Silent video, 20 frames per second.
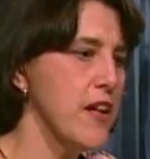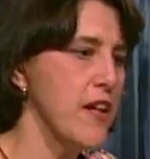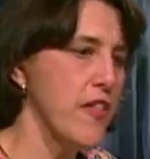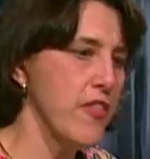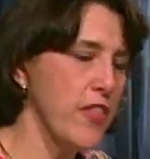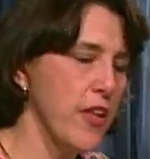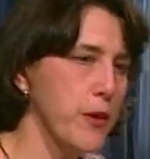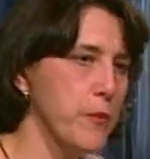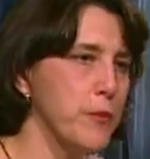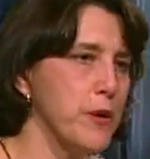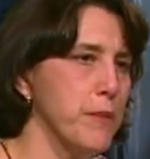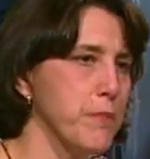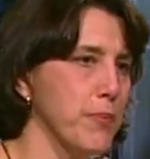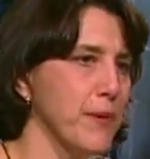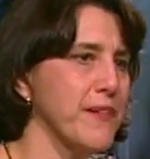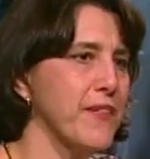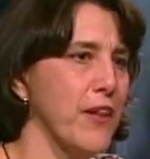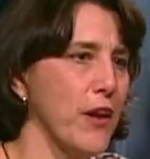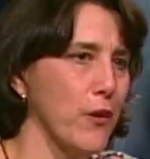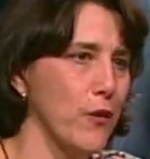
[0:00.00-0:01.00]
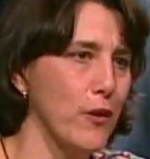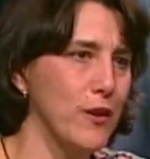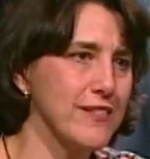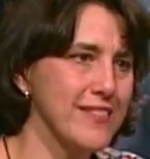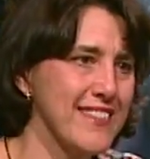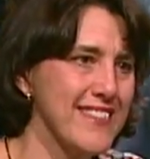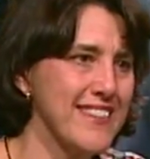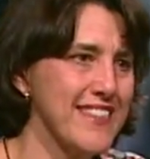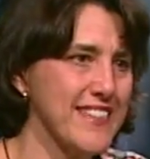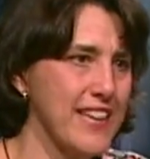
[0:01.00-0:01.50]
Then we bring that all to
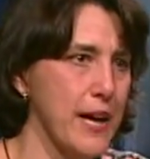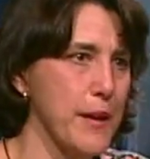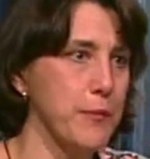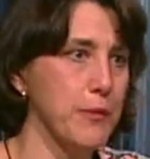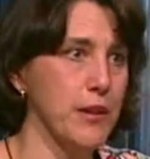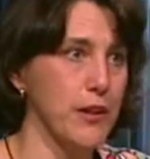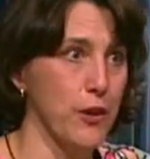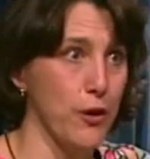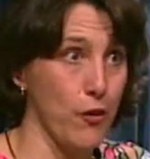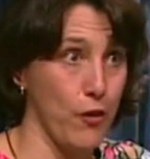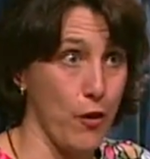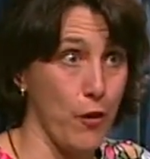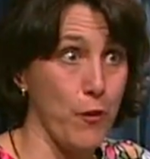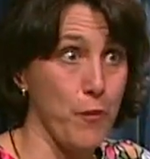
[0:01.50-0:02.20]
the table in our own